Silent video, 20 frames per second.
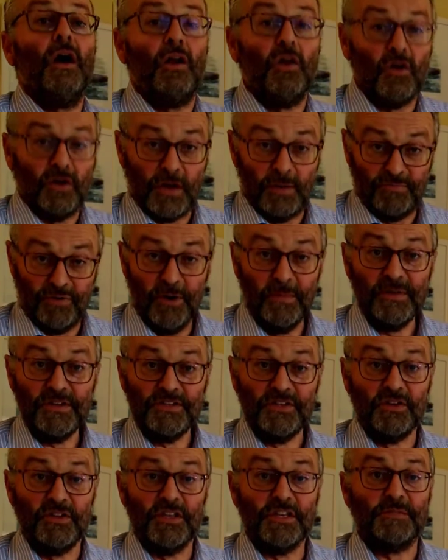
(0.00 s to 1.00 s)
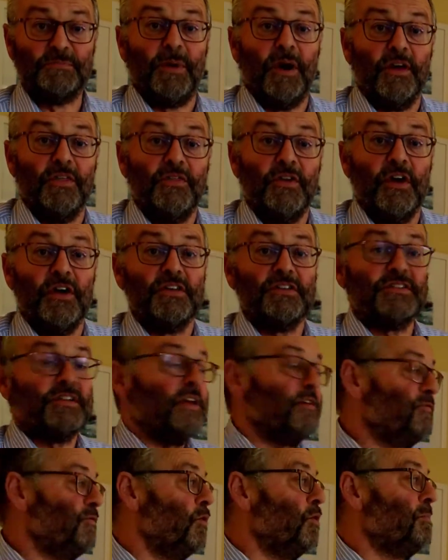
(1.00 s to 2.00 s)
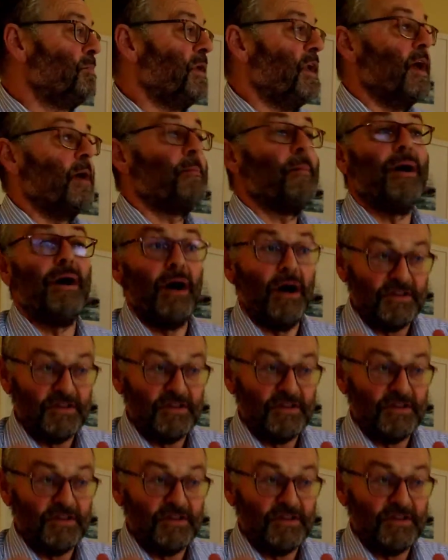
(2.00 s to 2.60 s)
look, I promised you this by Thursday, 4 p.m.